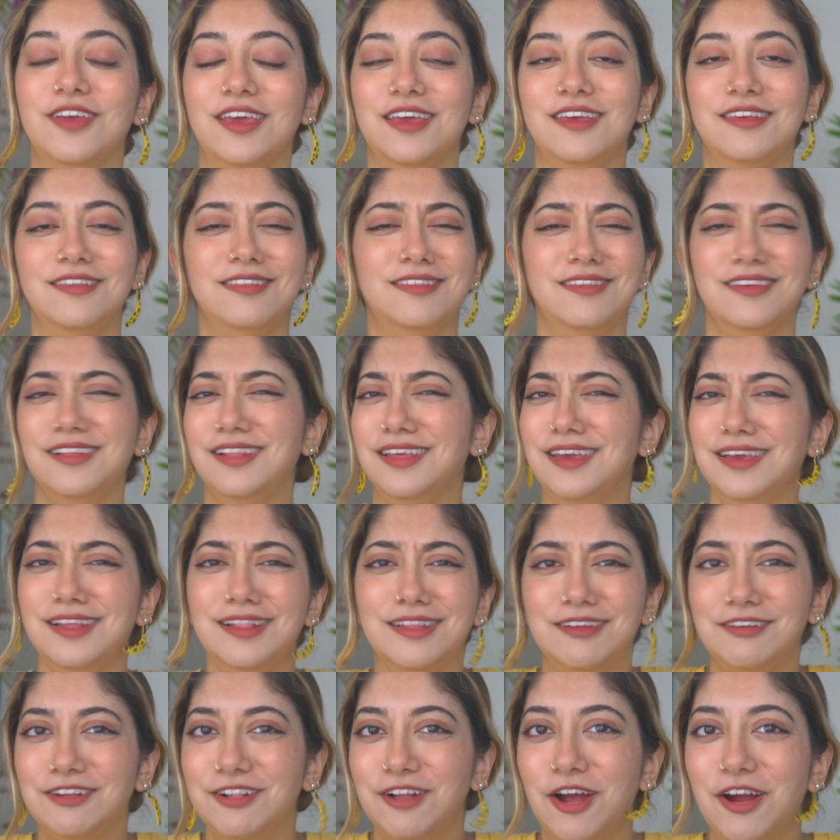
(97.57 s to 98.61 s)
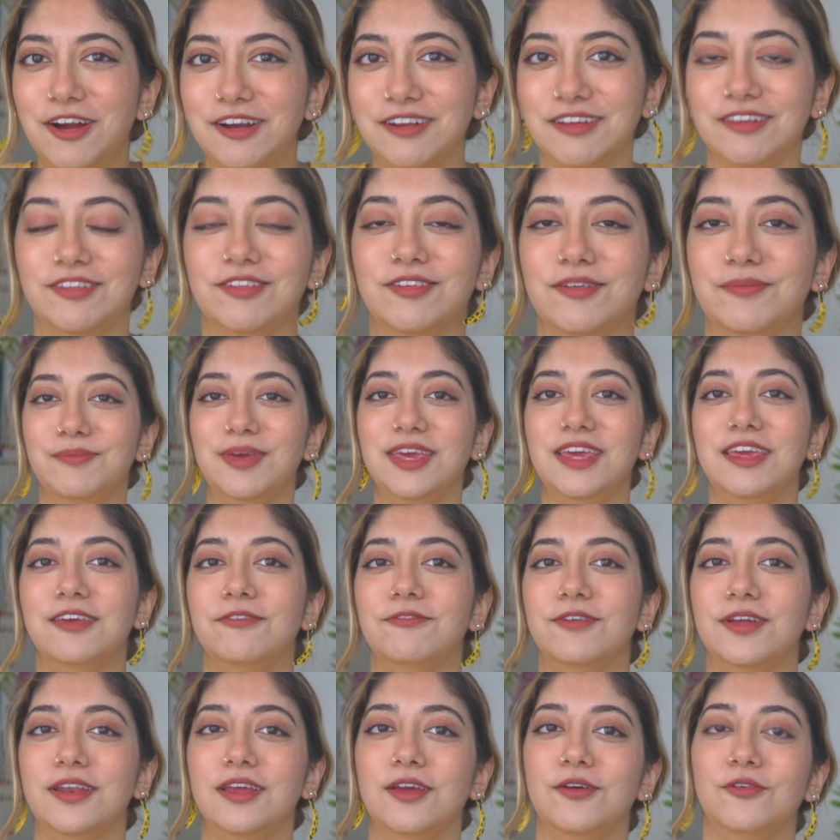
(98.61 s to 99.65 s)
a silly little artist
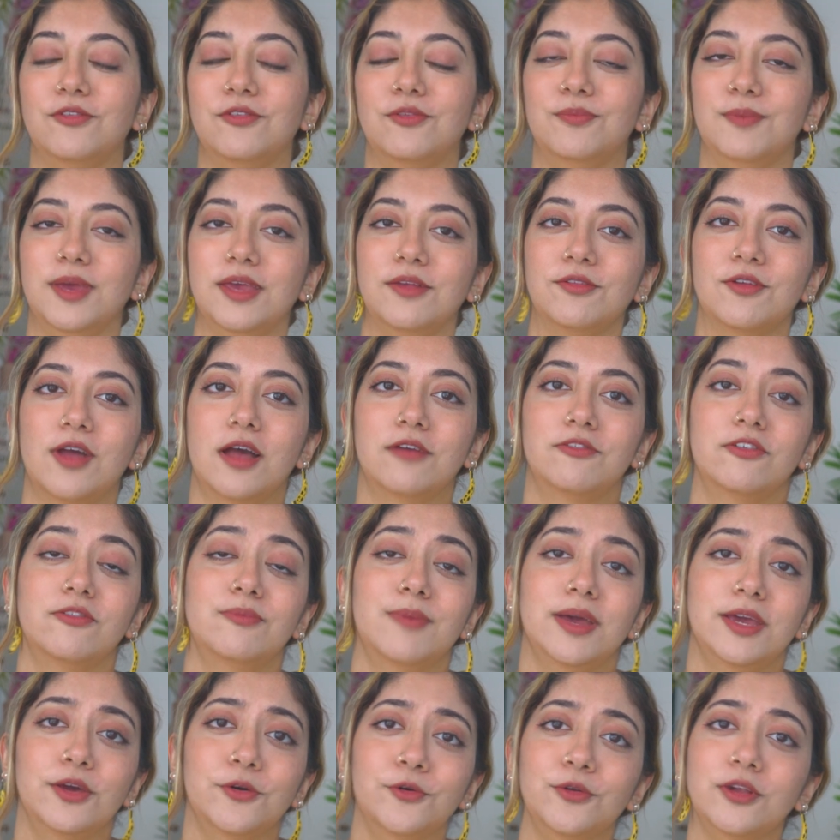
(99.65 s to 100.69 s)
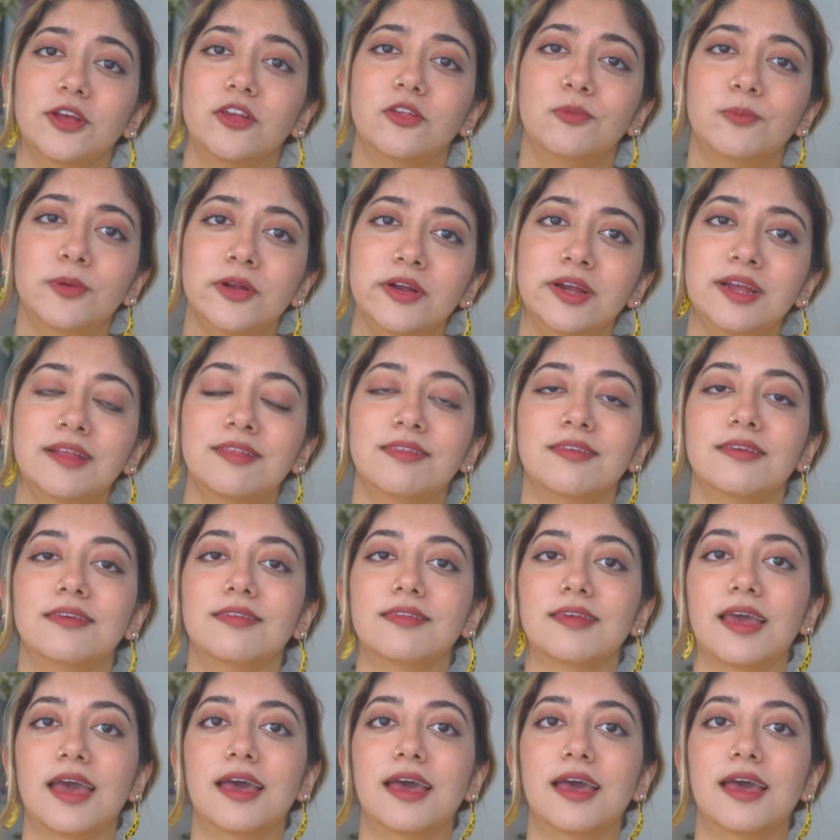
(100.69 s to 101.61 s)
making videos based off of my own experiences